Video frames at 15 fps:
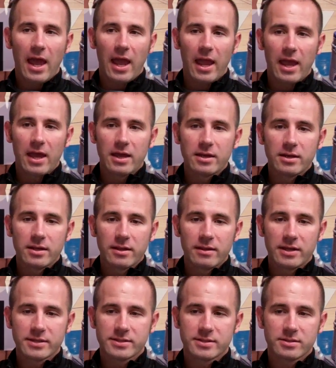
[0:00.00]
And
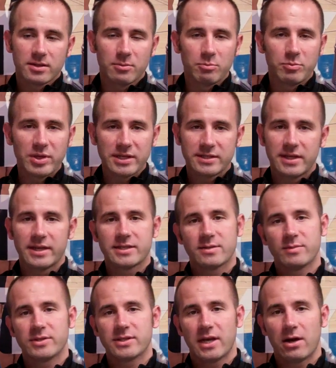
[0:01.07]
that's a big
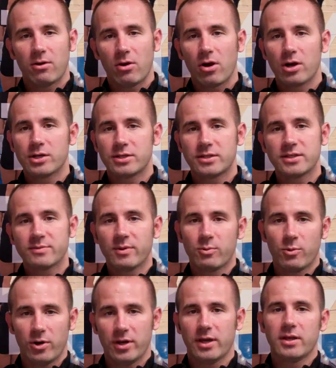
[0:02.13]
testament to how hard she's been
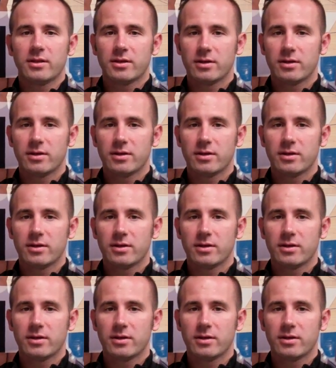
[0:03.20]
working.